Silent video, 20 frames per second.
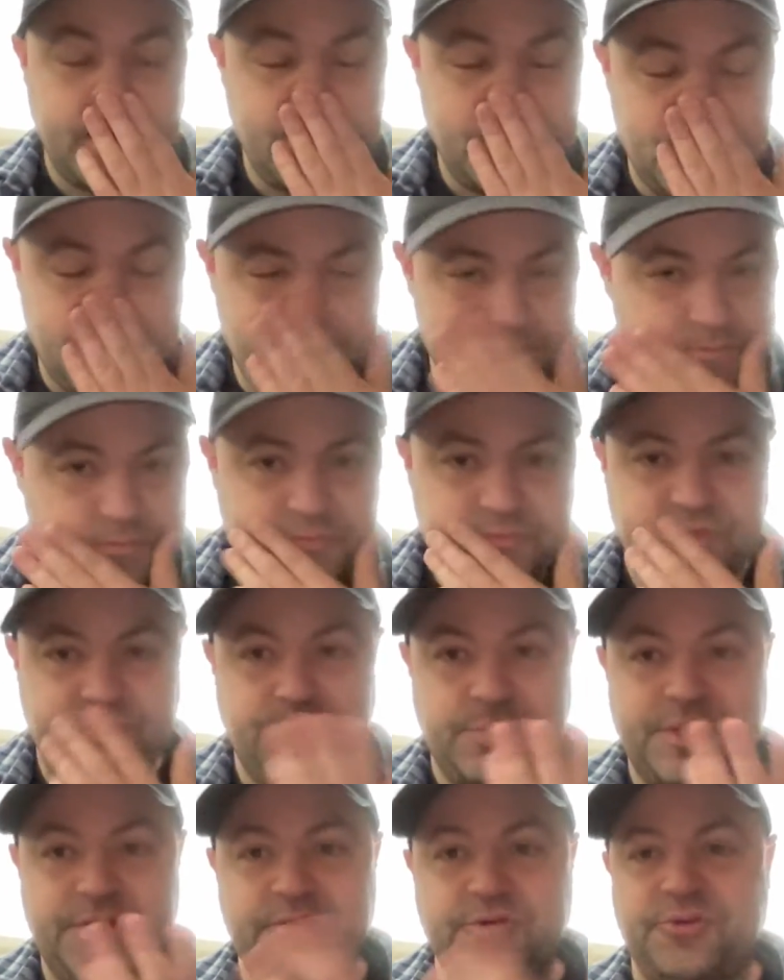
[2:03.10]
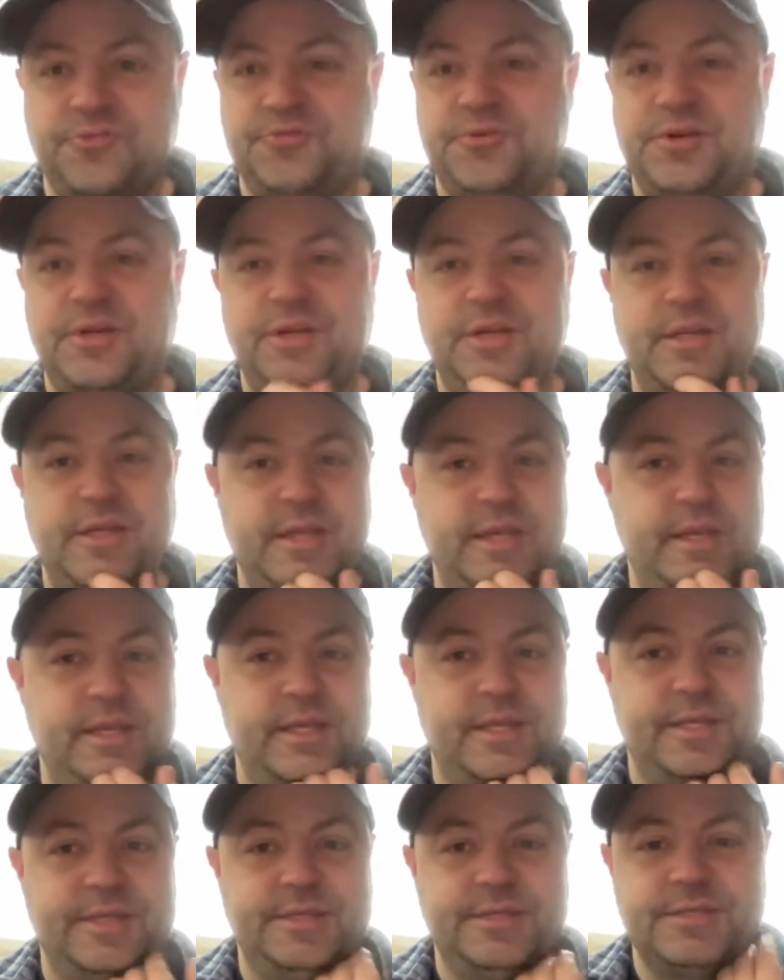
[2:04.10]
um, for my girlfriend
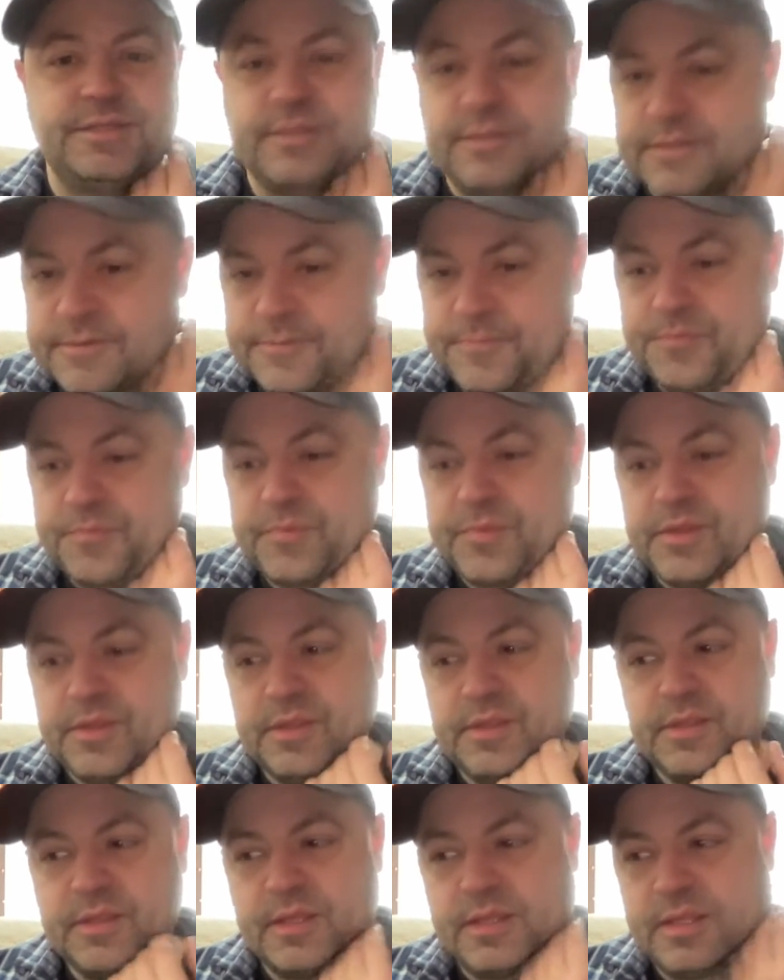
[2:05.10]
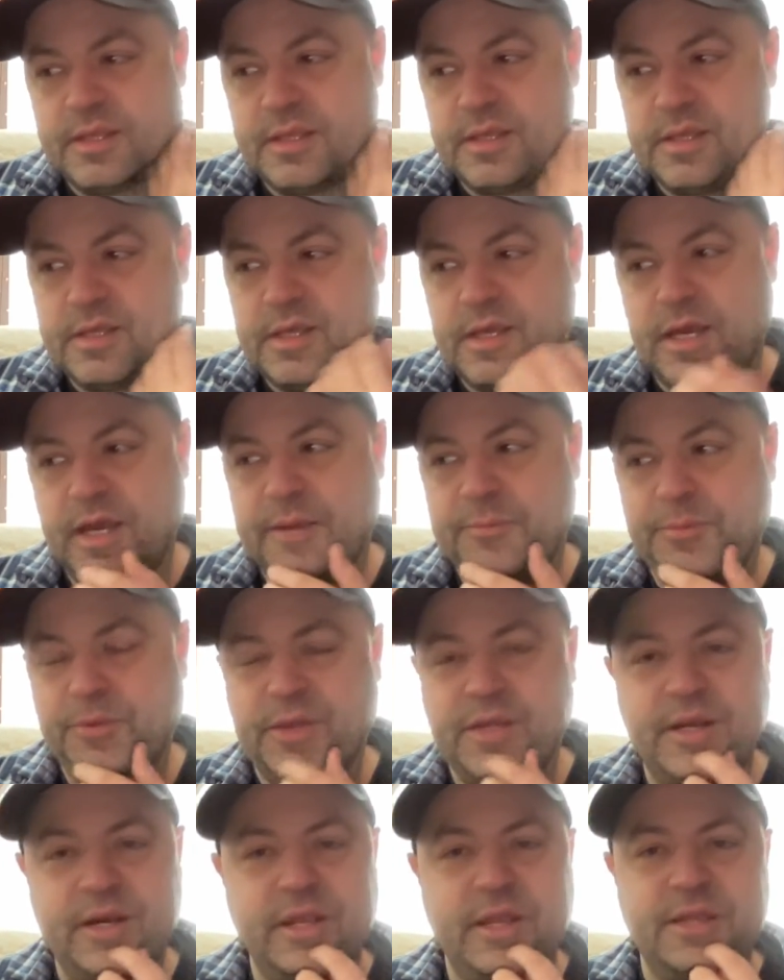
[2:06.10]
and I
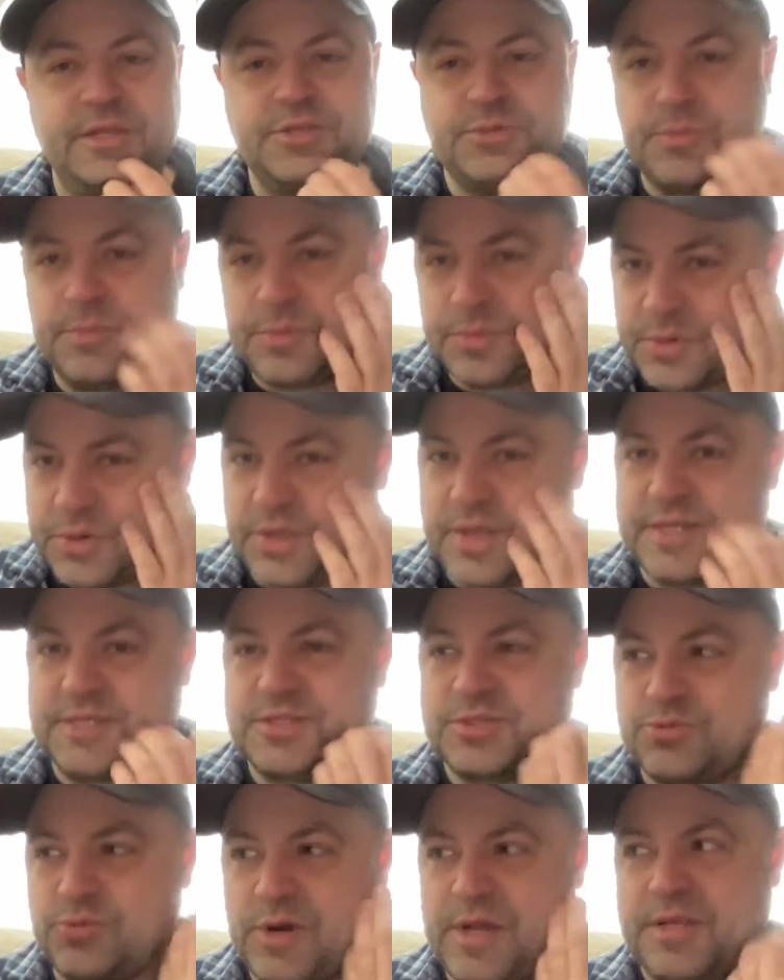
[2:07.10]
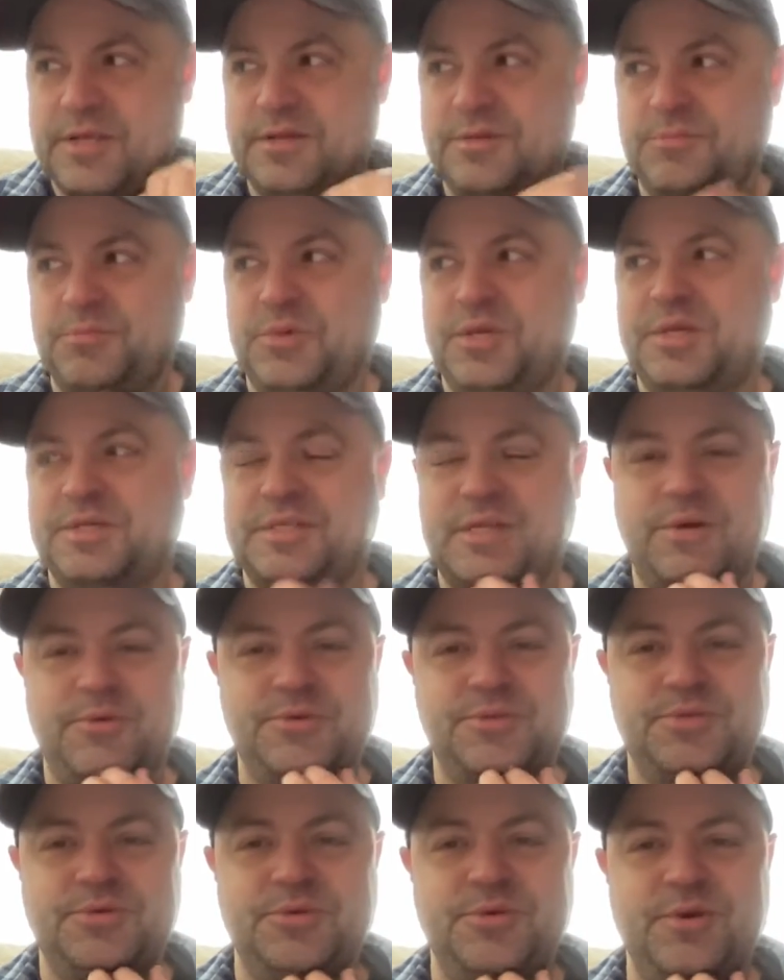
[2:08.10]
played it. And I just remember like sweating because I
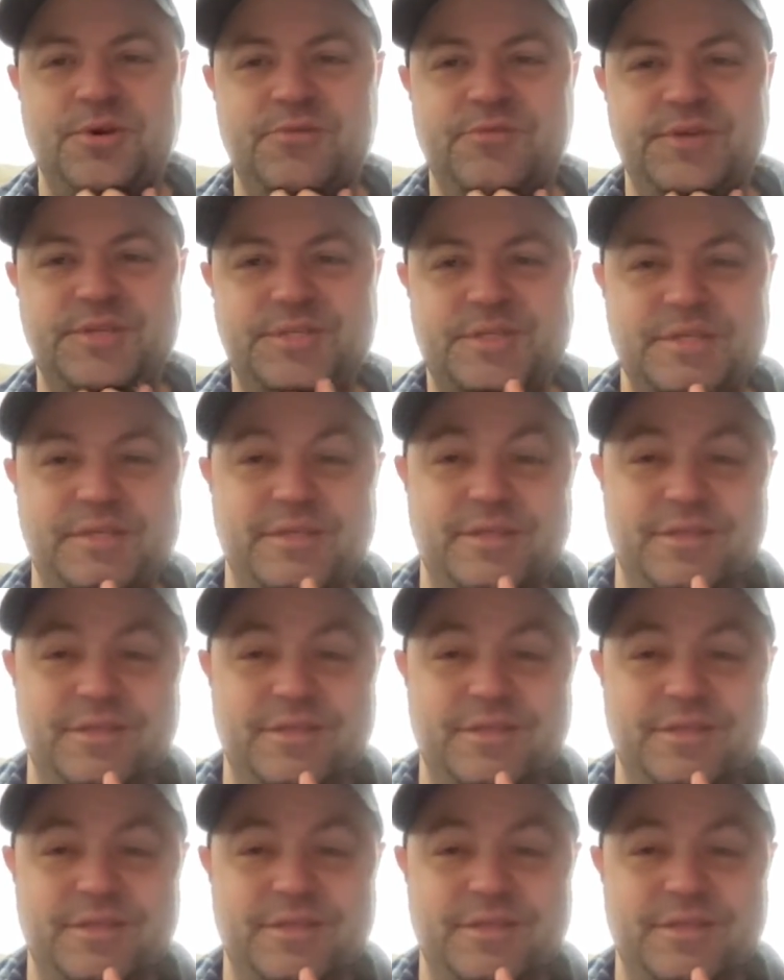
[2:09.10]
was so nervous